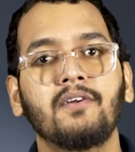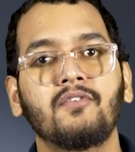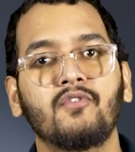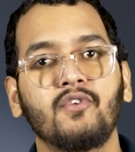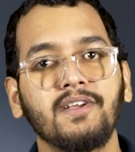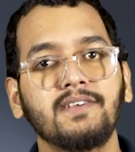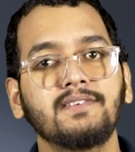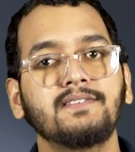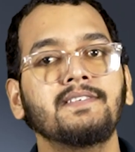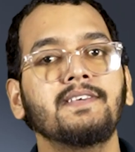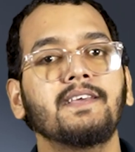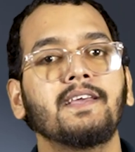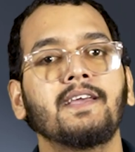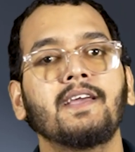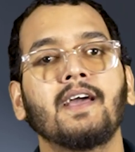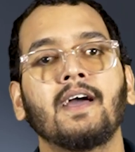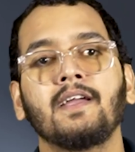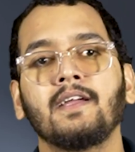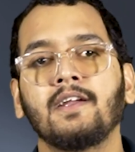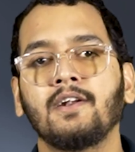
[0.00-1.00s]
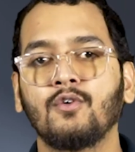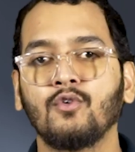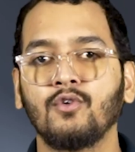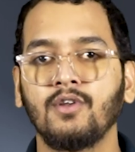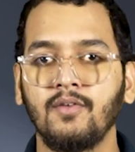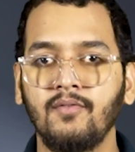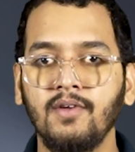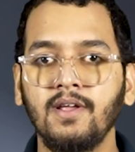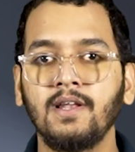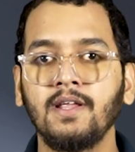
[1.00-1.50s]
that tricks the AI into
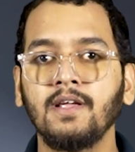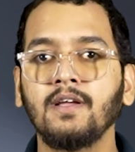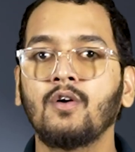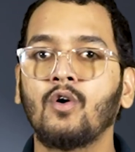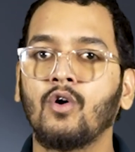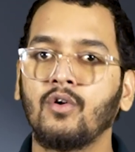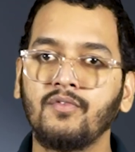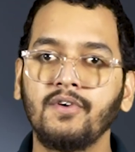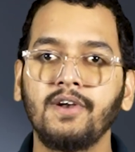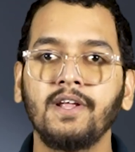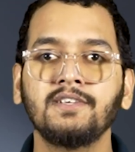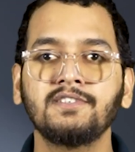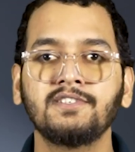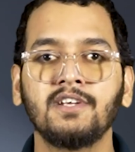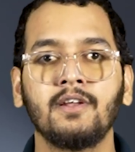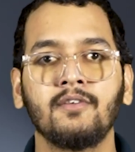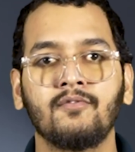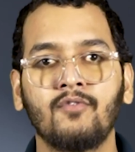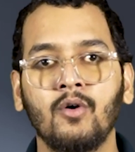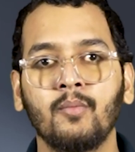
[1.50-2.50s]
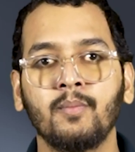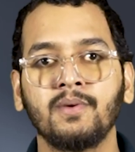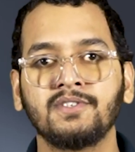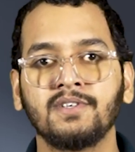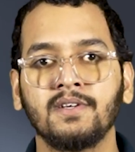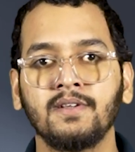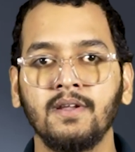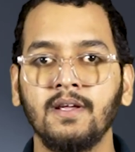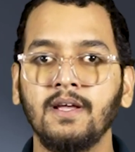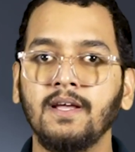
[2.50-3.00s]
revealing confidential
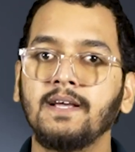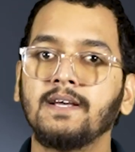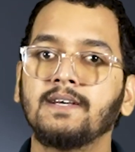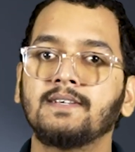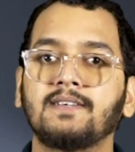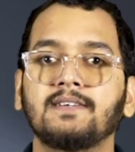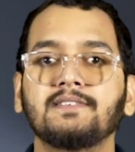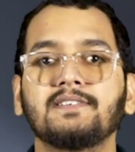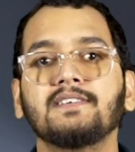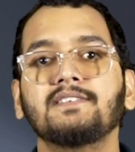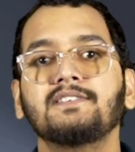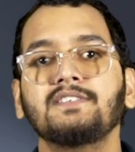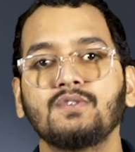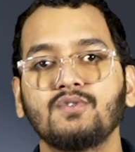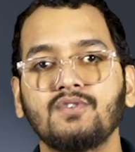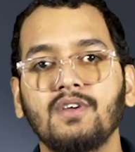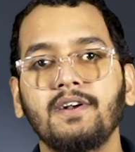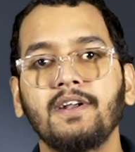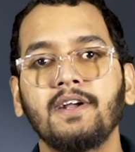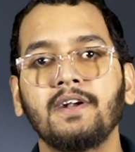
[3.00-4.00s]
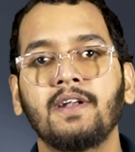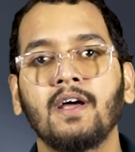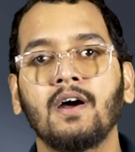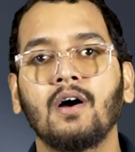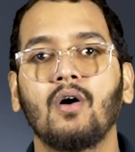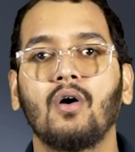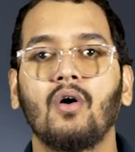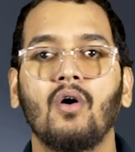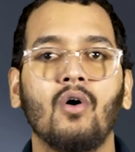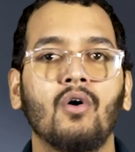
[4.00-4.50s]
information such as user
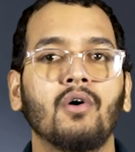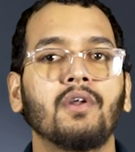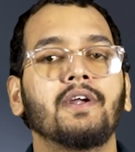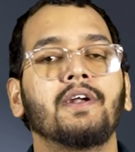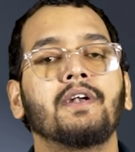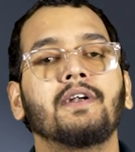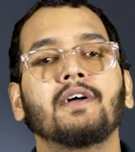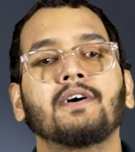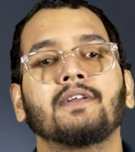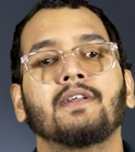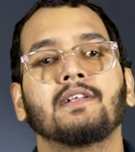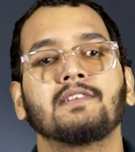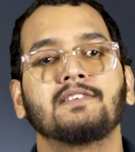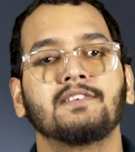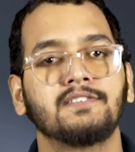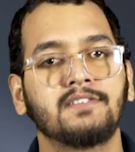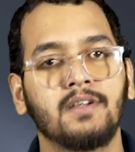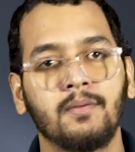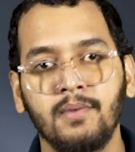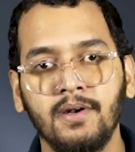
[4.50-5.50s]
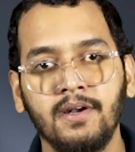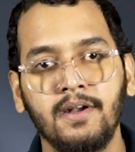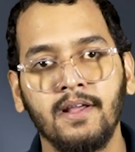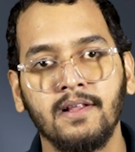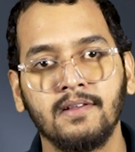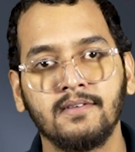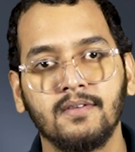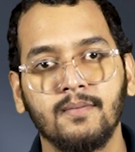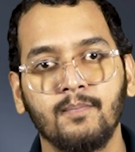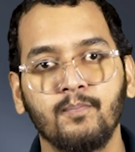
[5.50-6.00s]
data or internal system
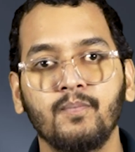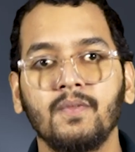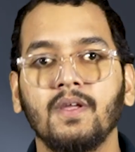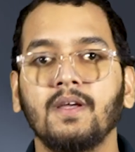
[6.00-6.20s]
details.